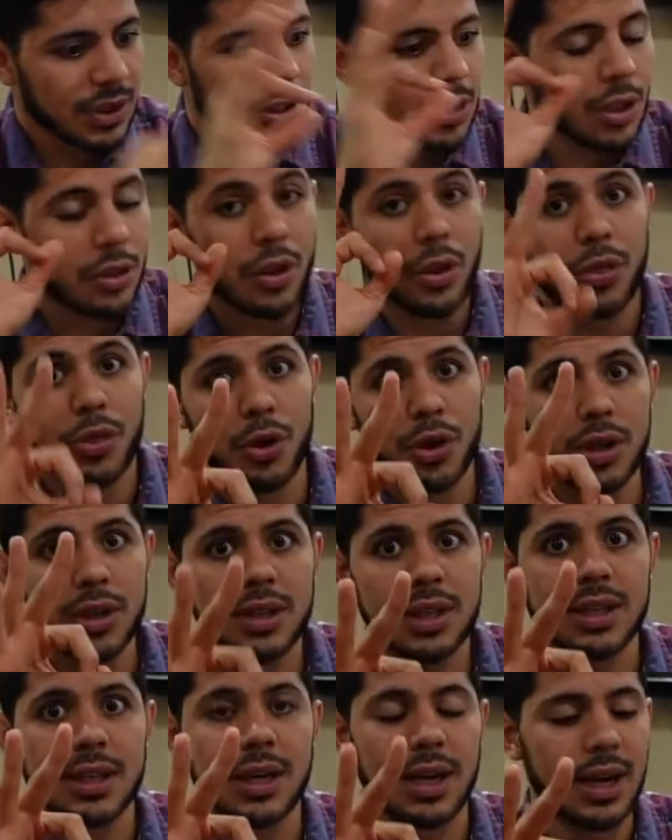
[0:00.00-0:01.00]
the third
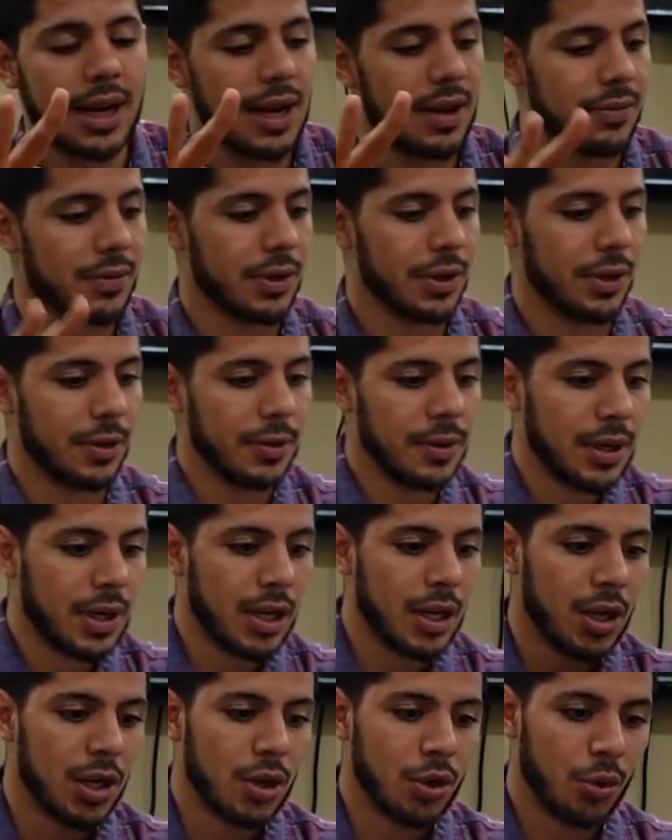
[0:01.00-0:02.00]
thing that I have here,
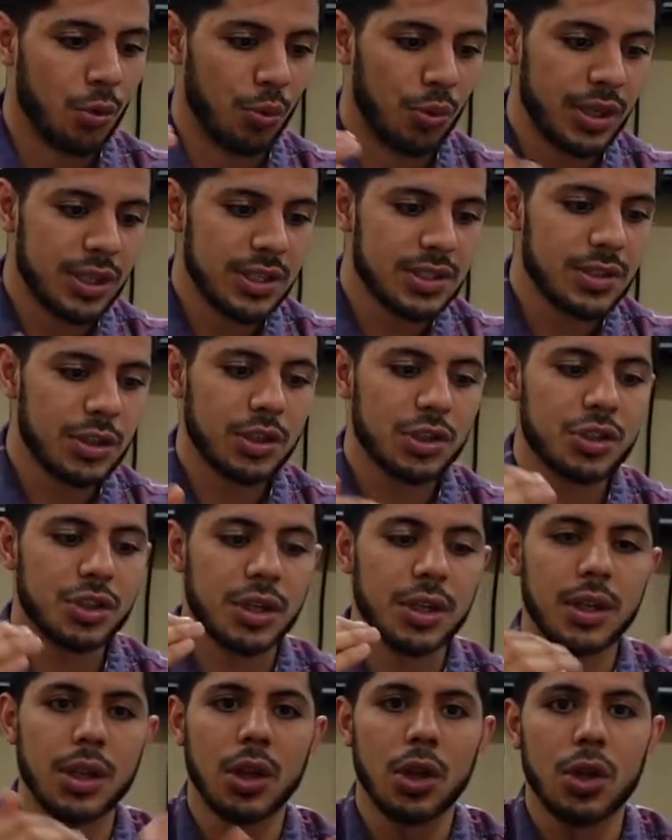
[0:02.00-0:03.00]
research
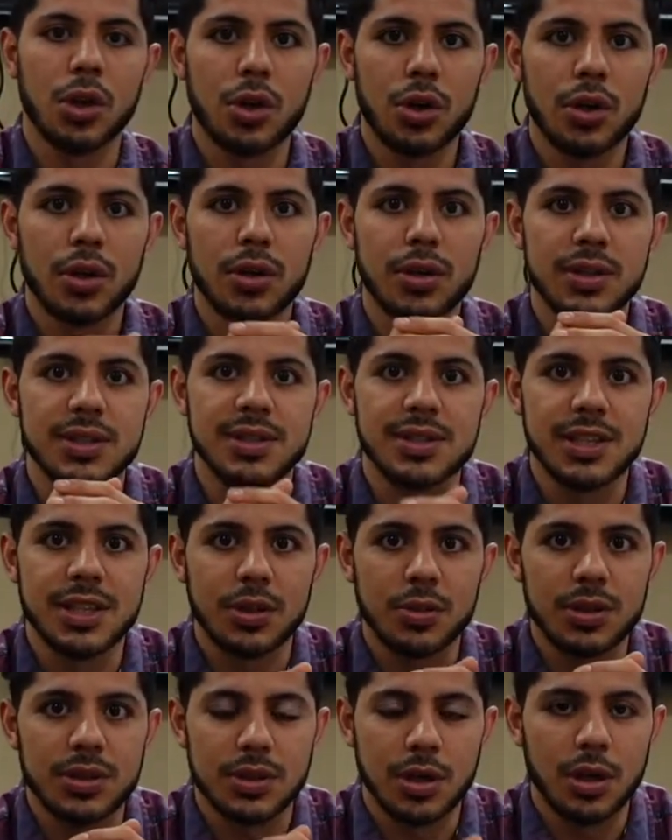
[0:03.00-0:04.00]
and learn the
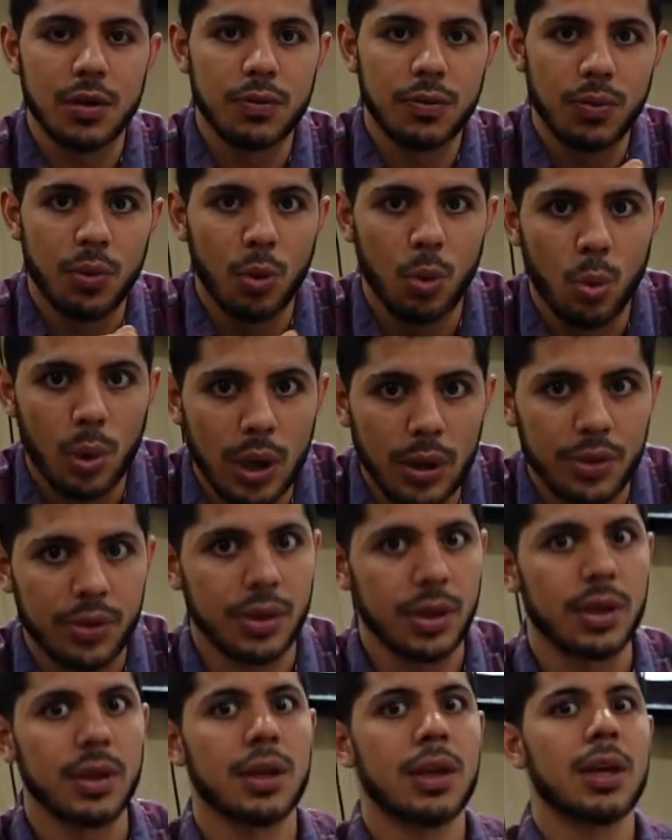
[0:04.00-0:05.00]
secrets of the wealthy.
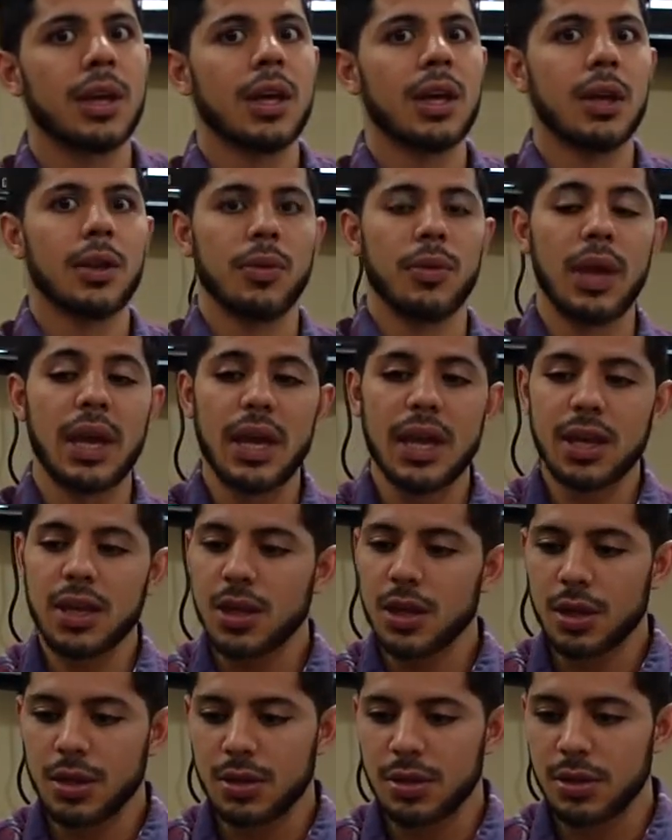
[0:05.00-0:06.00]

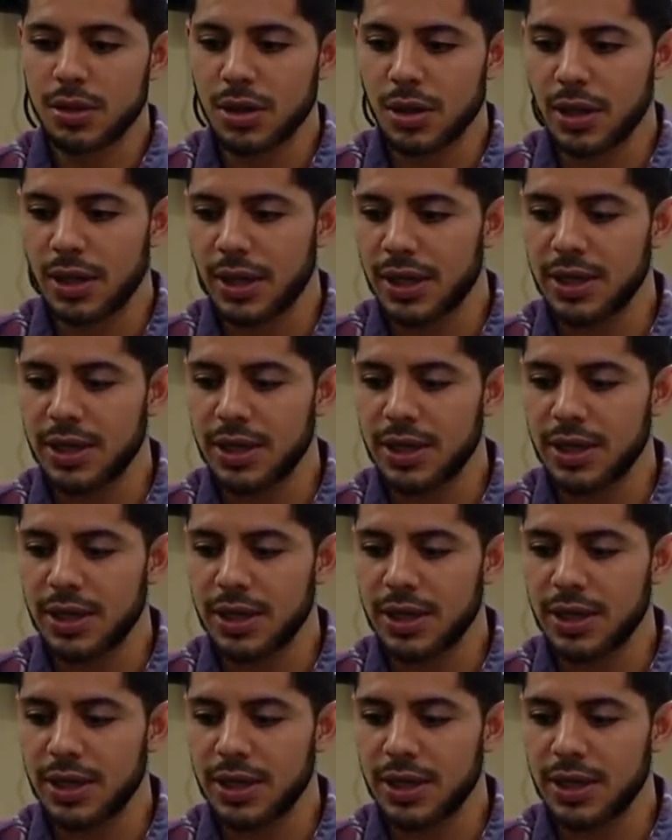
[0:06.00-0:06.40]
It